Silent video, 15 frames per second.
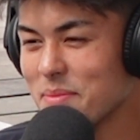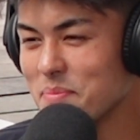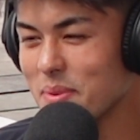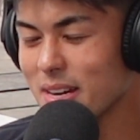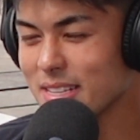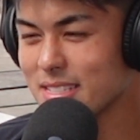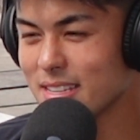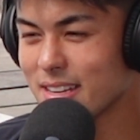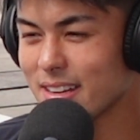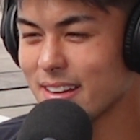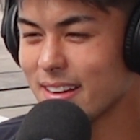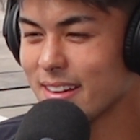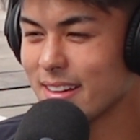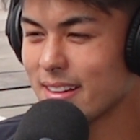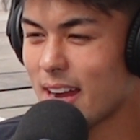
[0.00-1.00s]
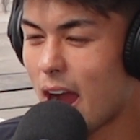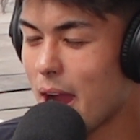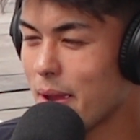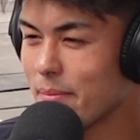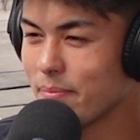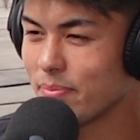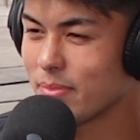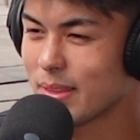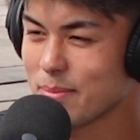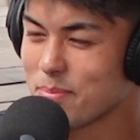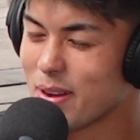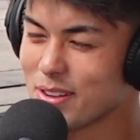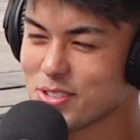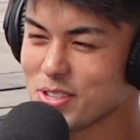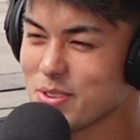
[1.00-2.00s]
but I
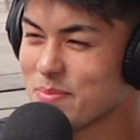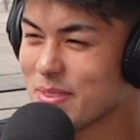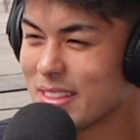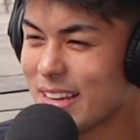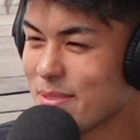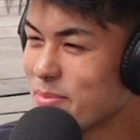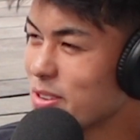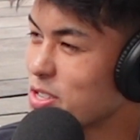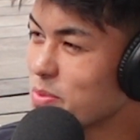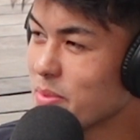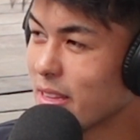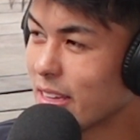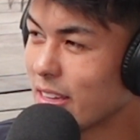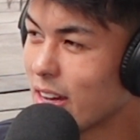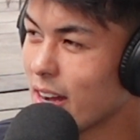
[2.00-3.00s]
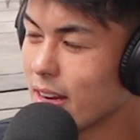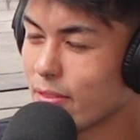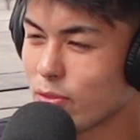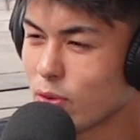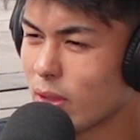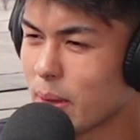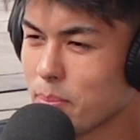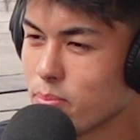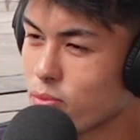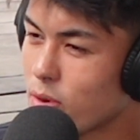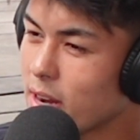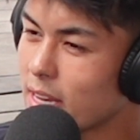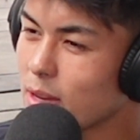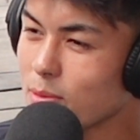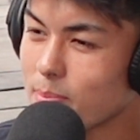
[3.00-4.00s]
punched him in the gut for like
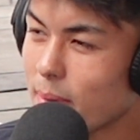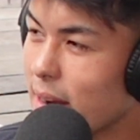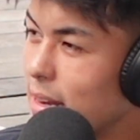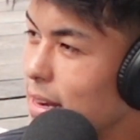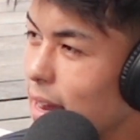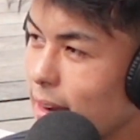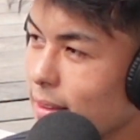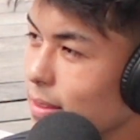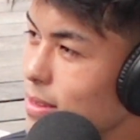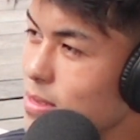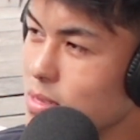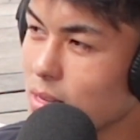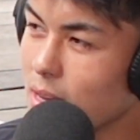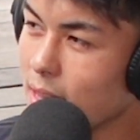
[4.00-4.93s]
breaking my necklace